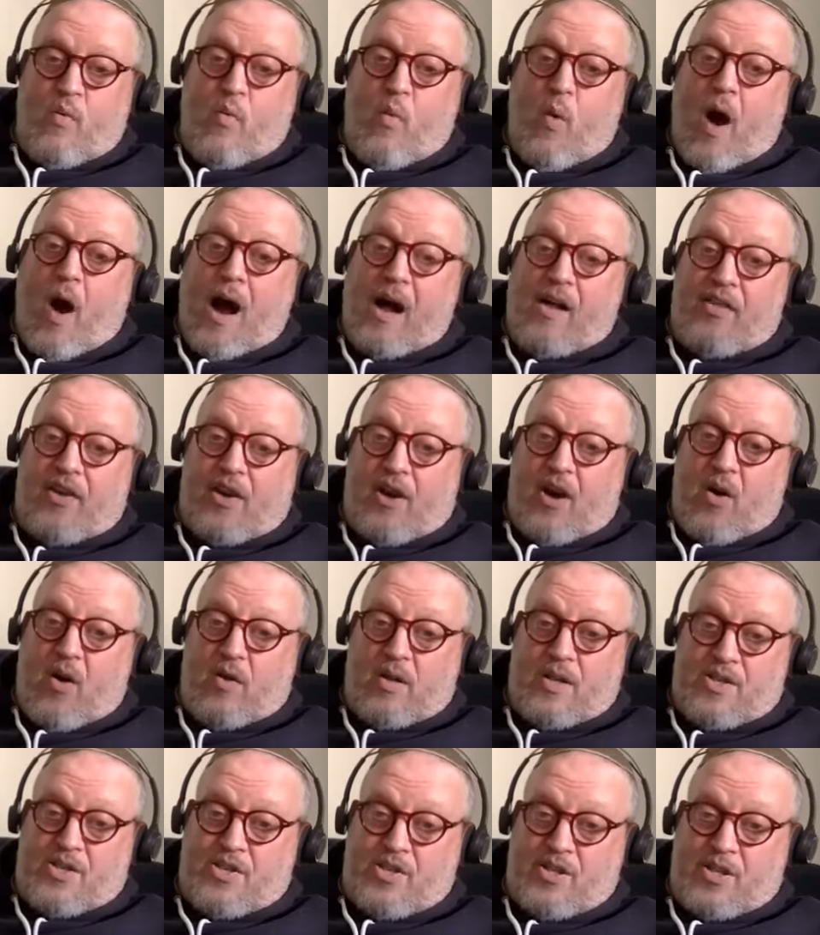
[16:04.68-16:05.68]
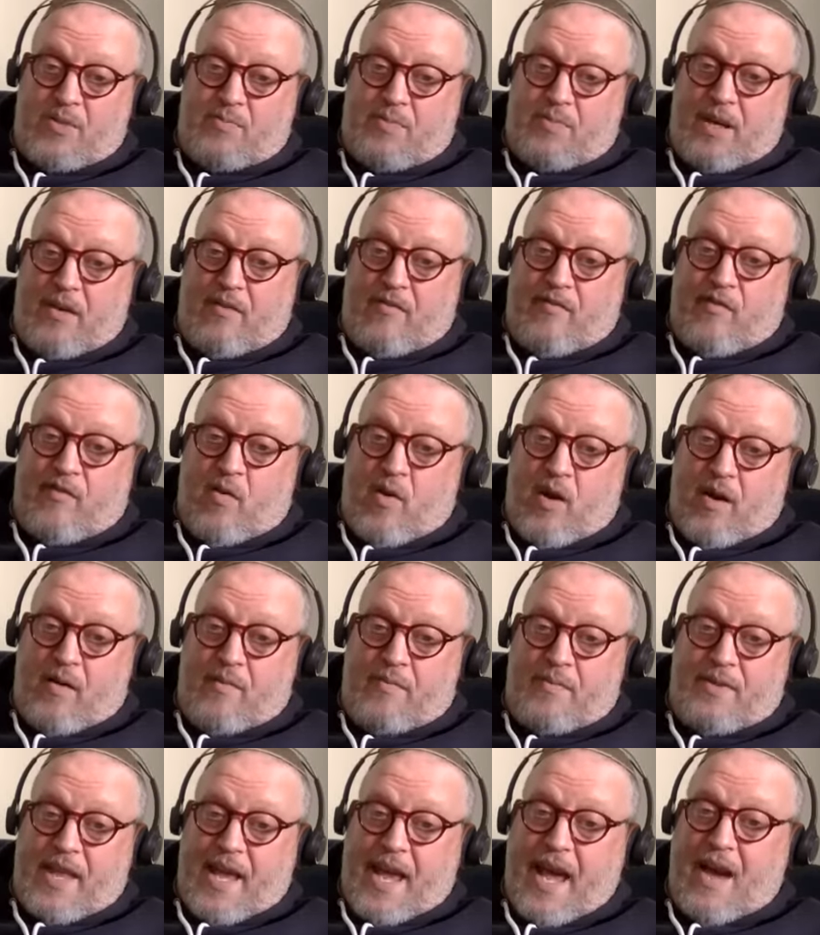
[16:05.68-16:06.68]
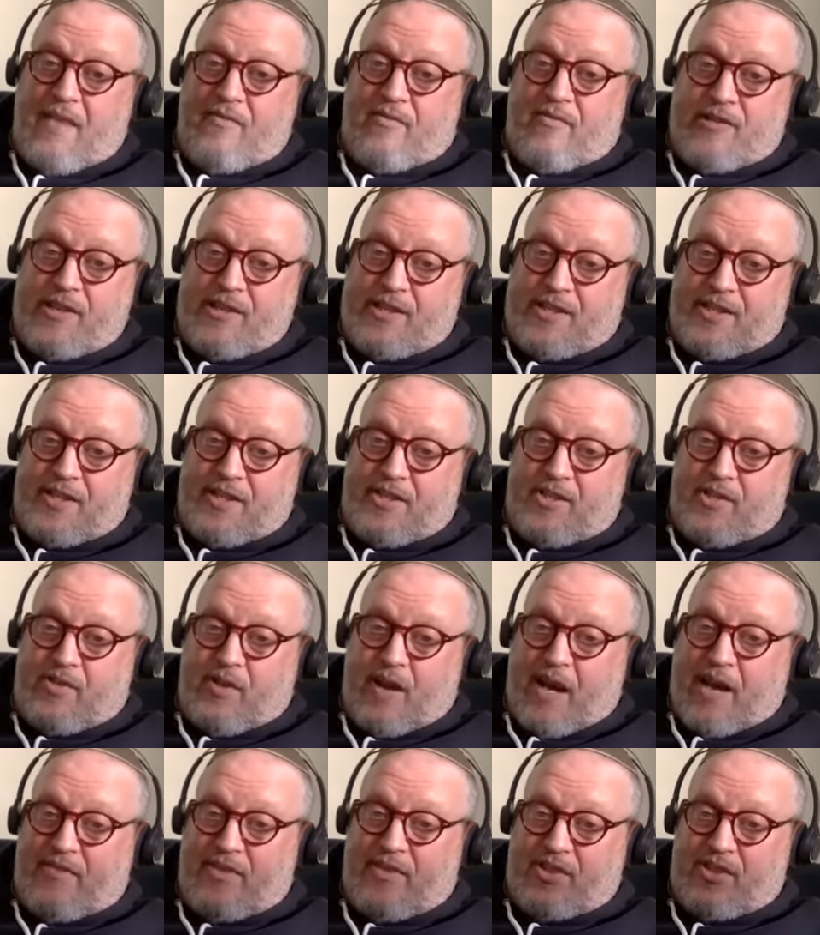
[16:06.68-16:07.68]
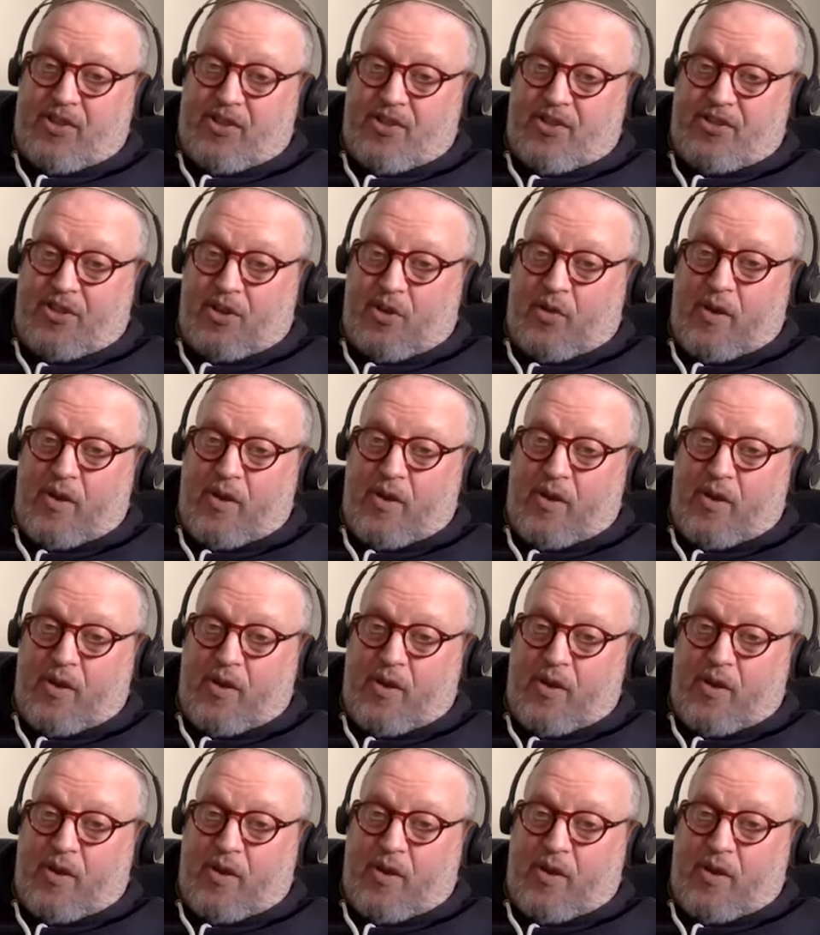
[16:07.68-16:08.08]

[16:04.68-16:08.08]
While the coalition is being formed, they have reason to have a certain